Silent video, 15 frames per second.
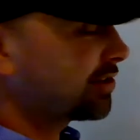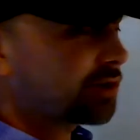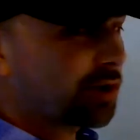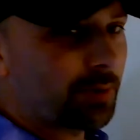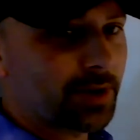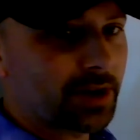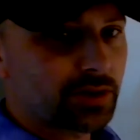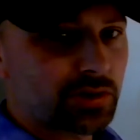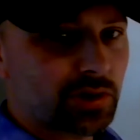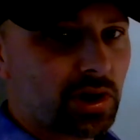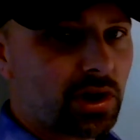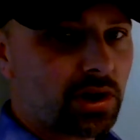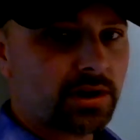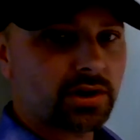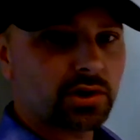And so I'm going to
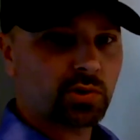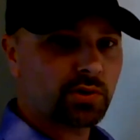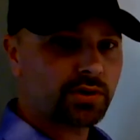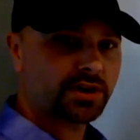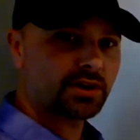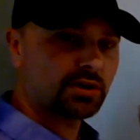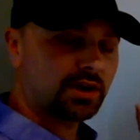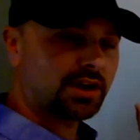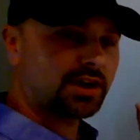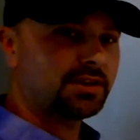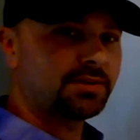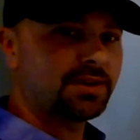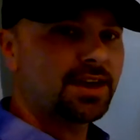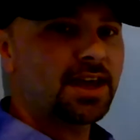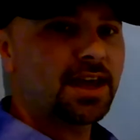draw a coordinate
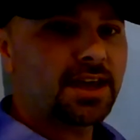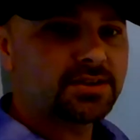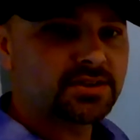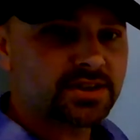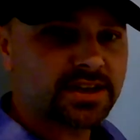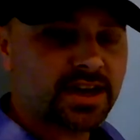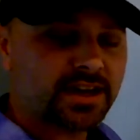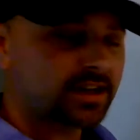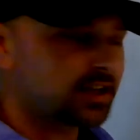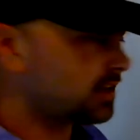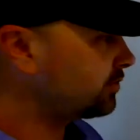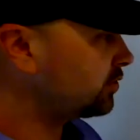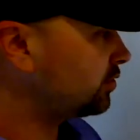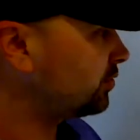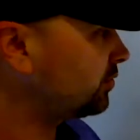grid and just kind of
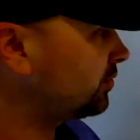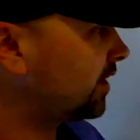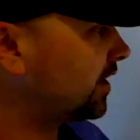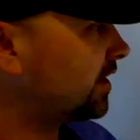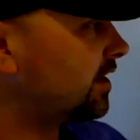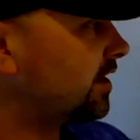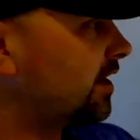give you